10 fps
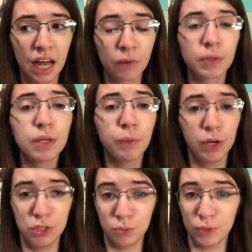I really
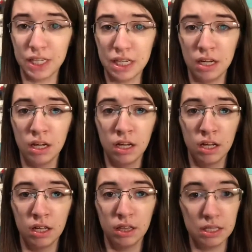wanted to read
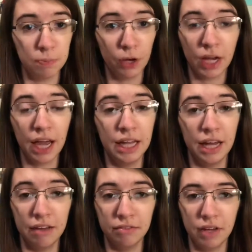this book,
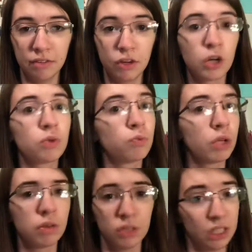and I've heard
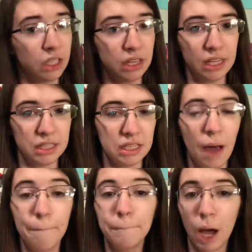really, really good things
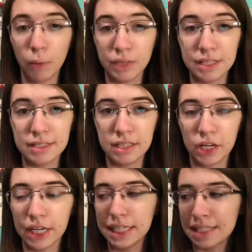about this
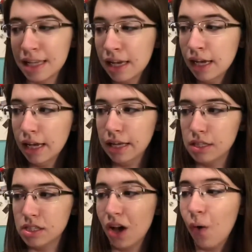series,
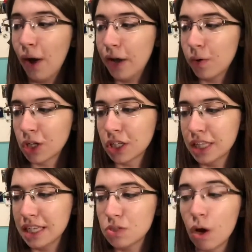and so I ordered
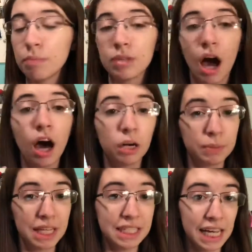this. So I'm
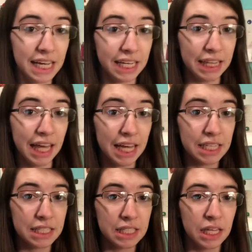100% taking
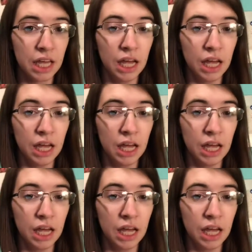this.